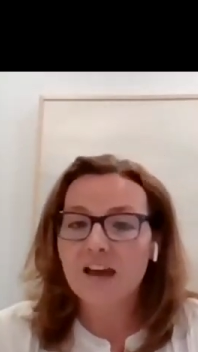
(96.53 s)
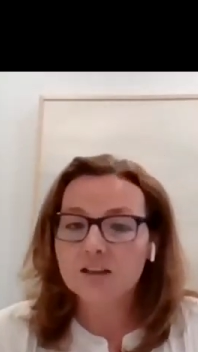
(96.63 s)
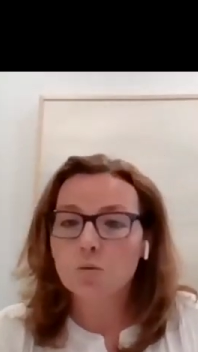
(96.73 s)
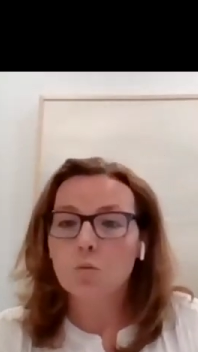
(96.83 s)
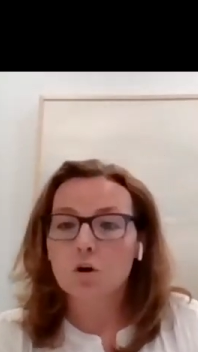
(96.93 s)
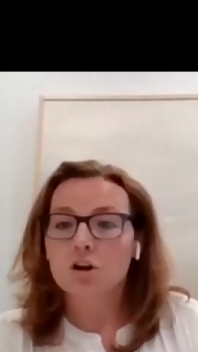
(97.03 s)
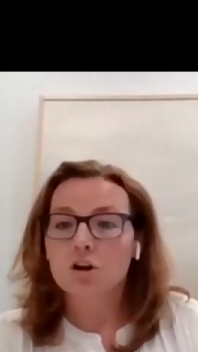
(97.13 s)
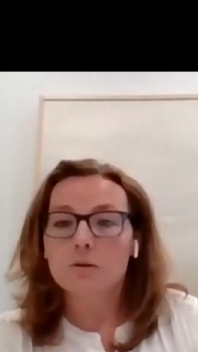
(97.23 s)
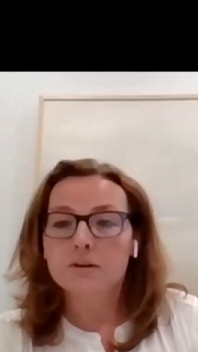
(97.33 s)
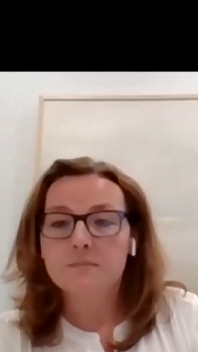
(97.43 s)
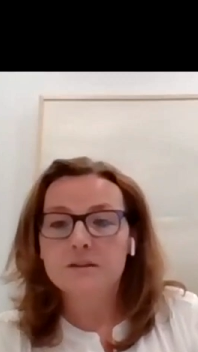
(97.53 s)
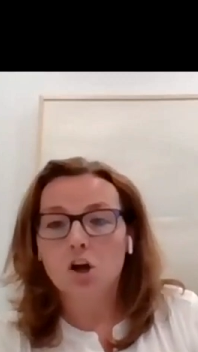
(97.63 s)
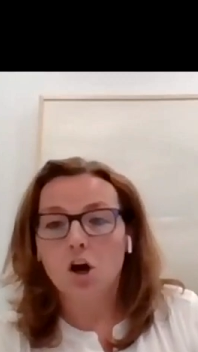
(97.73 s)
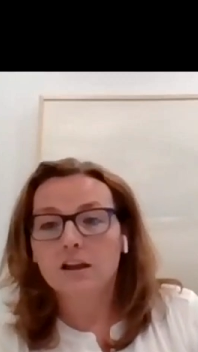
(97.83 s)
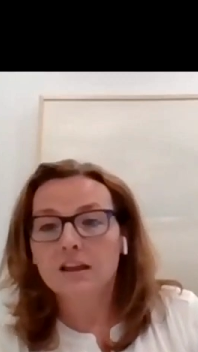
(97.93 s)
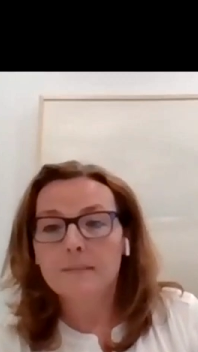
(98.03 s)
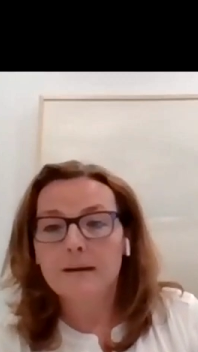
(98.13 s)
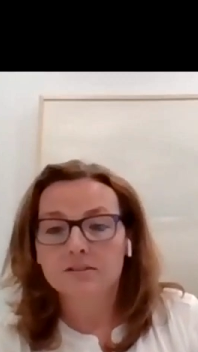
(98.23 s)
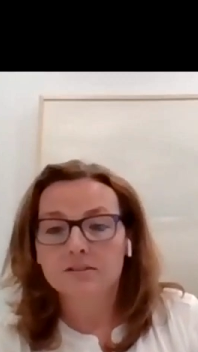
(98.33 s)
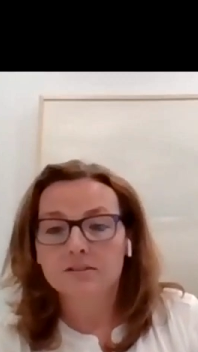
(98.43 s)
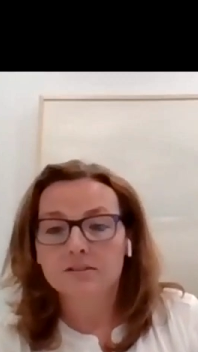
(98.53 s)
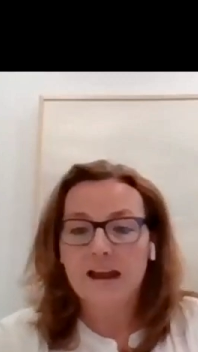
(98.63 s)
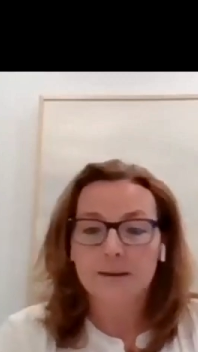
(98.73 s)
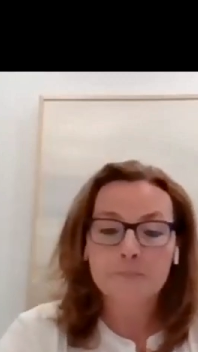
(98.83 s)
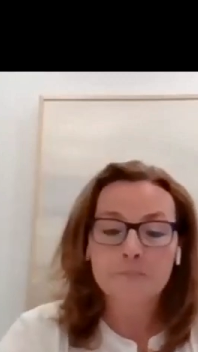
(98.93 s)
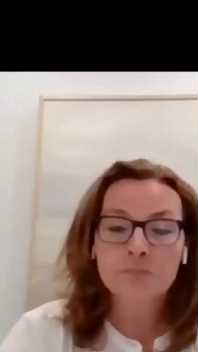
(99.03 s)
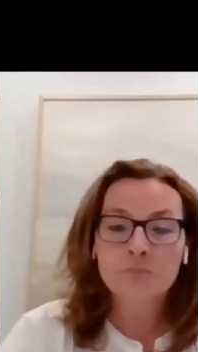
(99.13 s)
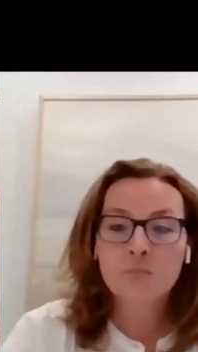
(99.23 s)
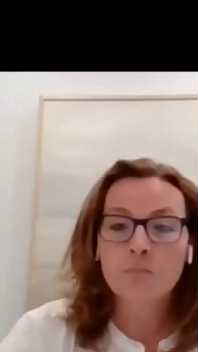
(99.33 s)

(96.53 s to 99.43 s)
And that's what we're going to be talking about today.